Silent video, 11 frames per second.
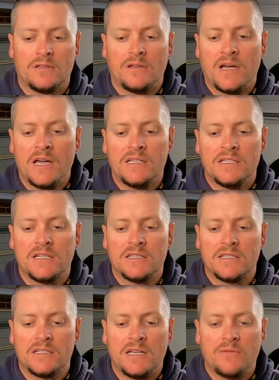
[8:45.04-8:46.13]
So as you can
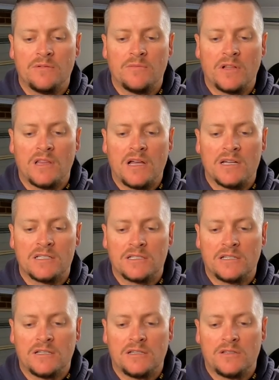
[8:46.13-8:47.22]
see with my last
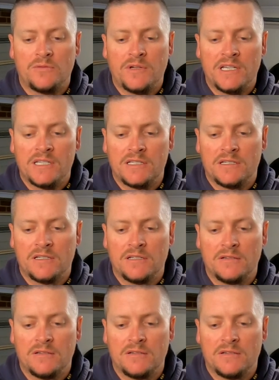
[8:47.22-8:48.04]
twist,